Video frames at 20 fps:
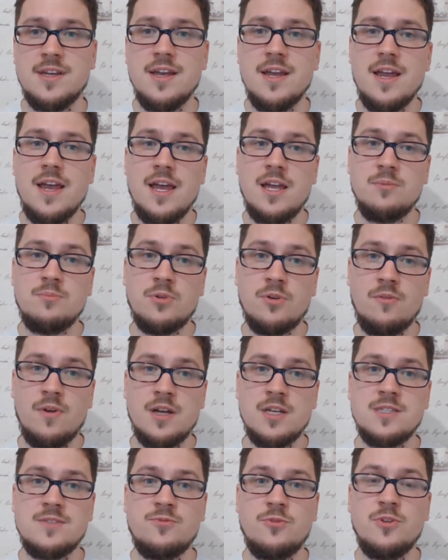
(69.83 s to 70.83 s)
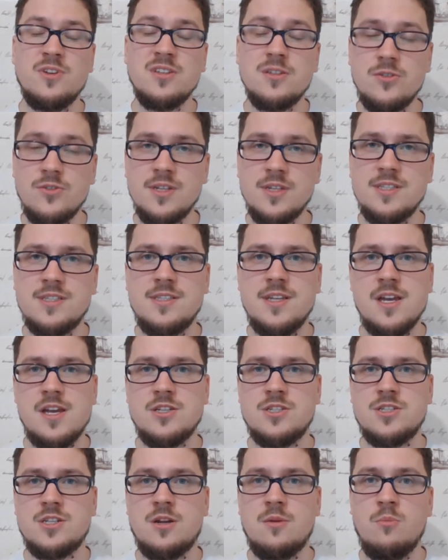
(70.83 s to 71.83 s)
and provides for increased
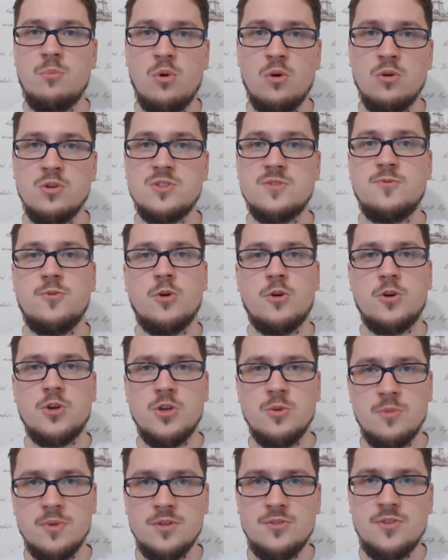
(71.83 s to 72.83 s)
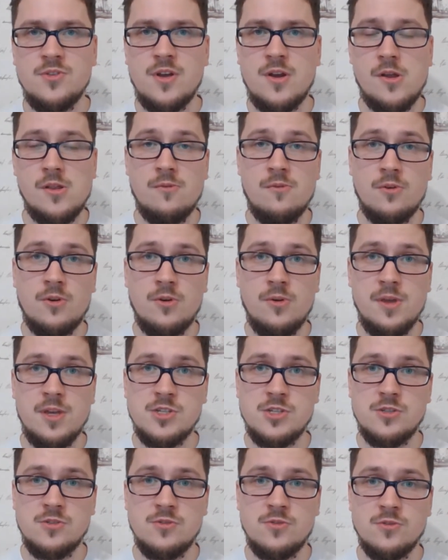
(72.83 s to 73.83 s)
danger both for humanitarian
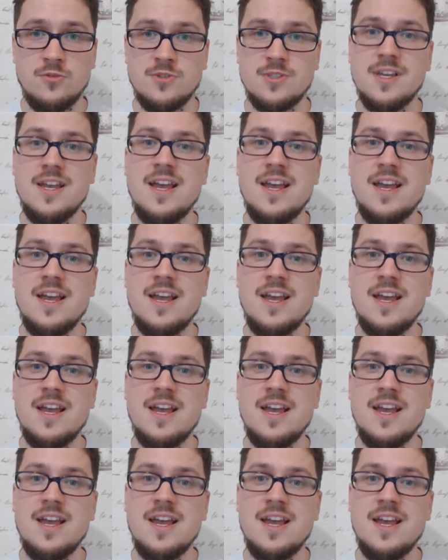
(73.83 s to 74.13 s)
evacuation routes